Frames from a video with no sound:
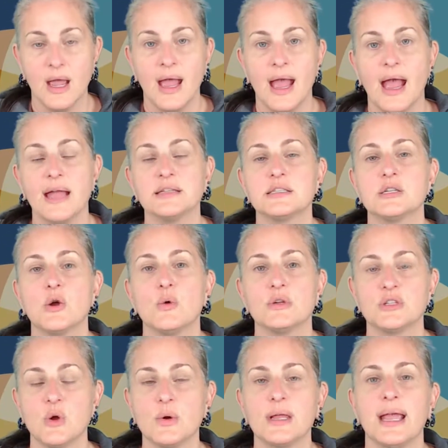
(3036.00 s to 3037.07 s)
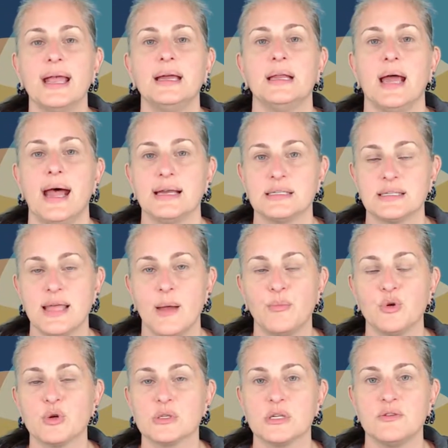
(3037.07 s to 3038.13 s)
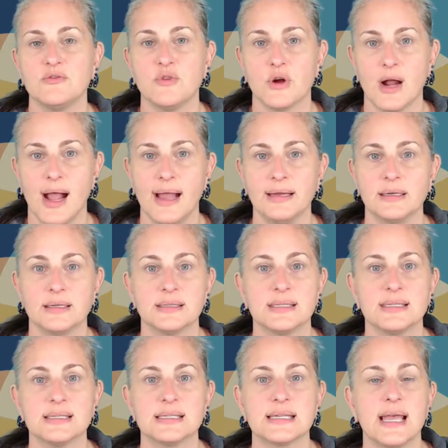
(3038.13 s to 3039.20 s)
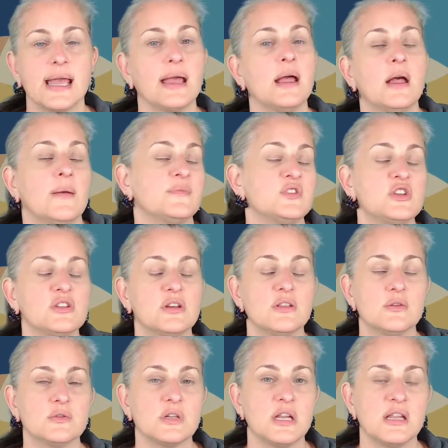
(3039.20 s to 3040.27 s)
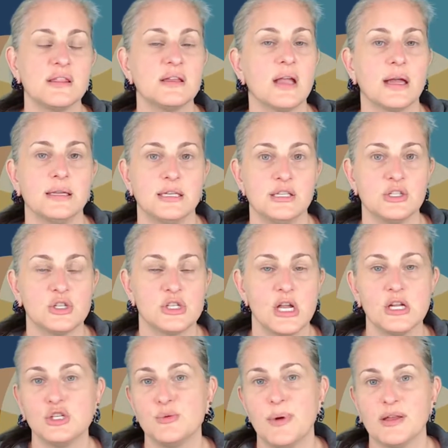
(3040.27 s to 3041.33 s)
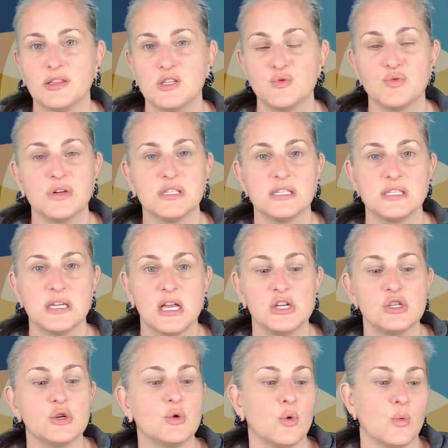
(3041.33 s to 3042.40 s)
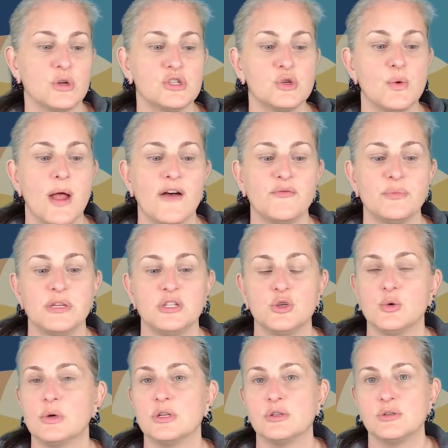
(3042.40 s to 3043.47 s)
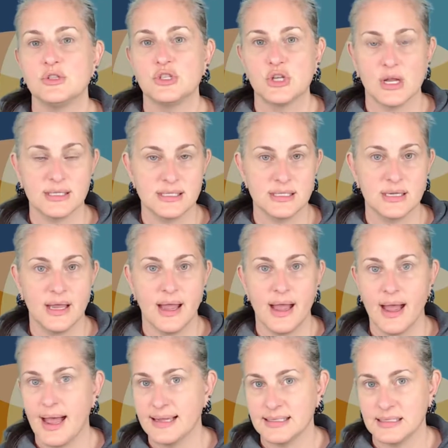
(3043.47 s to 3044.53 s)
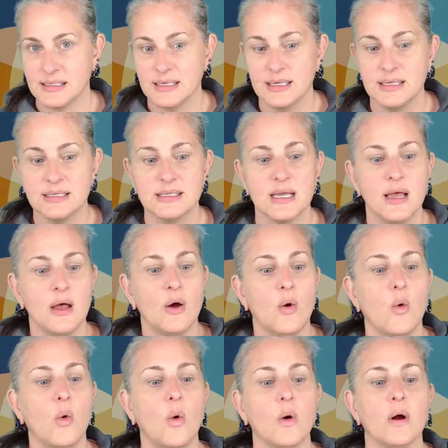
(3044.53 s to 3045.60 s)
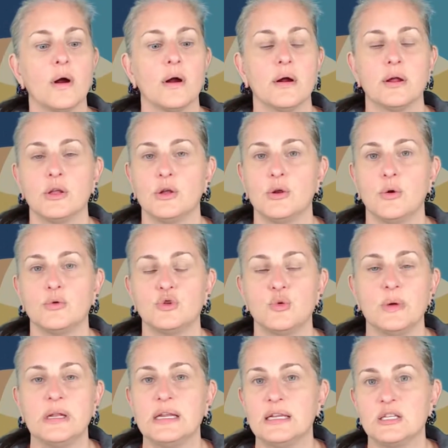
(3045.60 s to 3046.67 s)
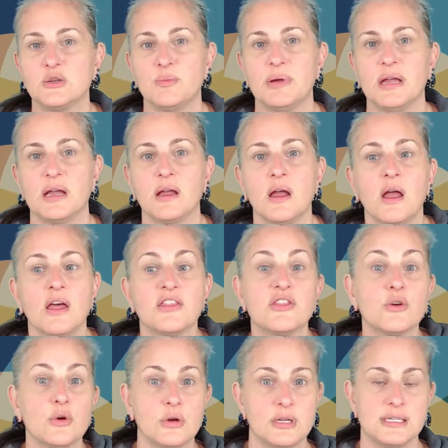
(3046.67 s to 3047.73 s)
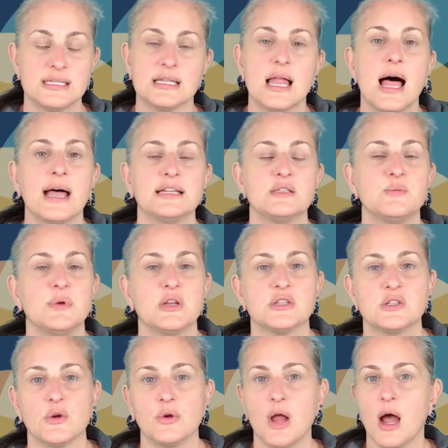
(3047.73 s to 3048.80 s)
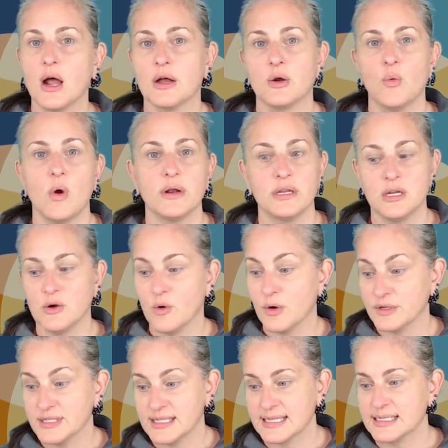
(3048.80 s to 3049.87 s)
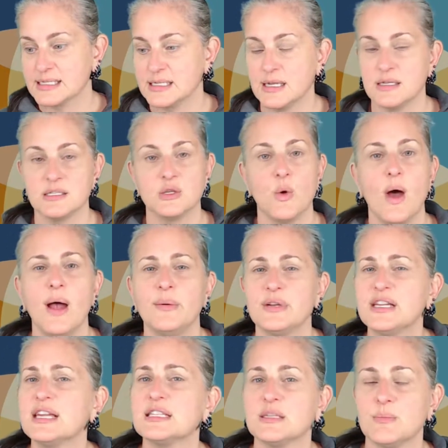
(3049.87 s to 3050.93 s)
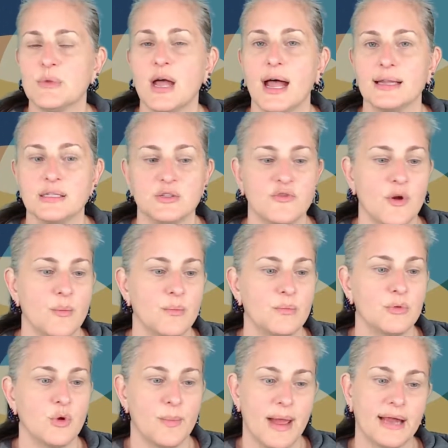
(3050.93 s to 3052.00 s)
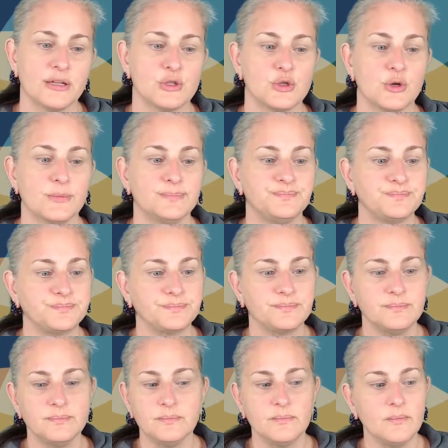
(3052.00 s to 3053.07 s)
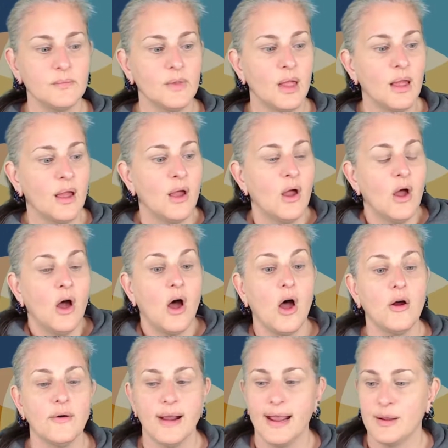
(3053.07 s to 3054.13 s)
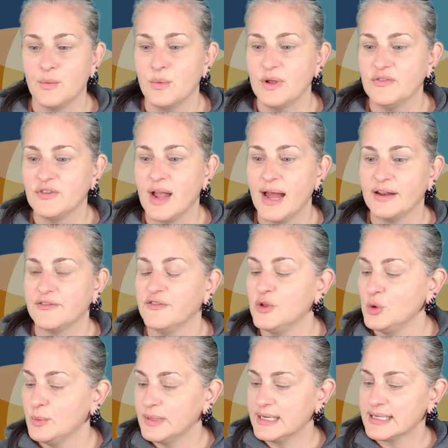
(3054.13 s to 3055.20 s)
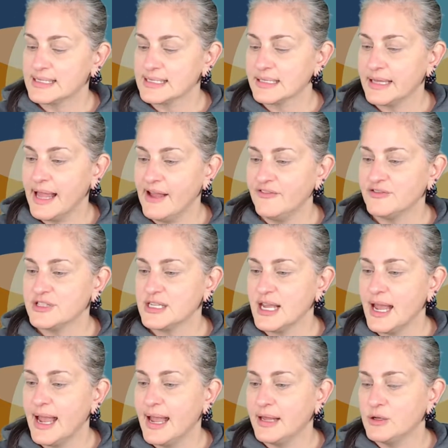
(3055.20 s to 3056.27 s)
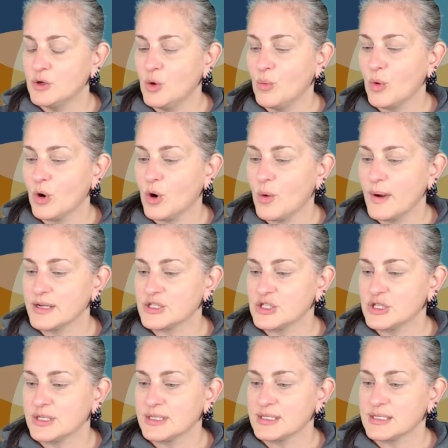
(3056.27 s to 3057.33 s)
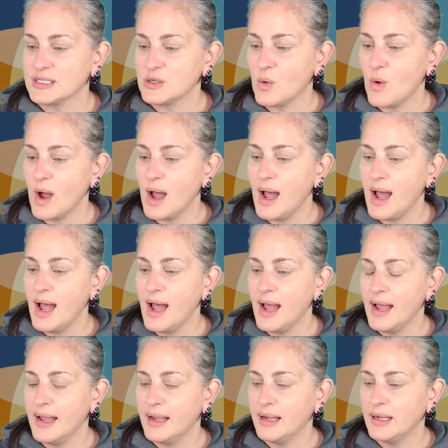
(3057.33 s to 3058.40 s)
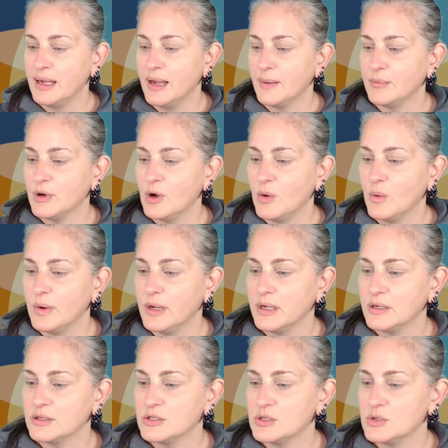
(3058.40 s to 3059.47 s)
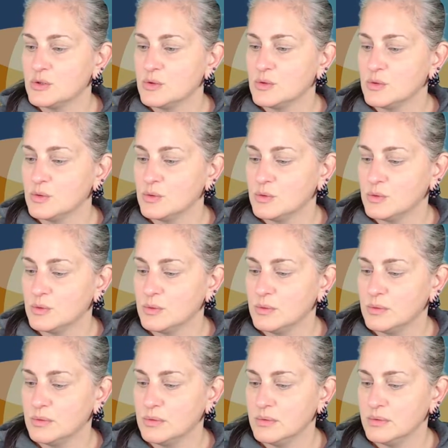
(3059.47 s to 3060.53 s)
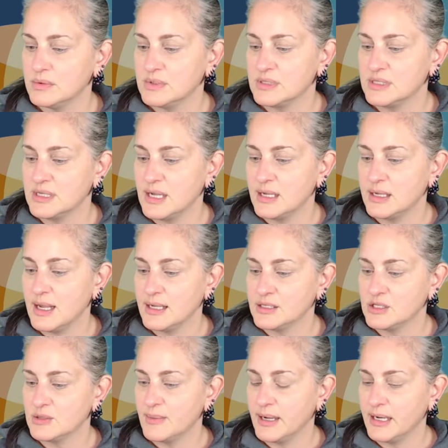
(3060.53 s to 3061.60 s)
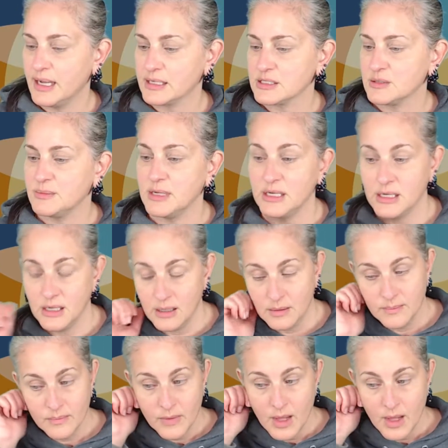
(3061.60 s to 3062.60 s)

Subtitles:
And so it's okay to ask that person for guidance and say, do you think there's anything I need to change about this presentation? Or would you have me do it just as it is? Or, do we need to pick 30 slides because they're not going to want to hear all 60? So I would get some guidance from your manager. All right, we've got a few minutes left and no more questions. So I am going to say yes to my next meeting.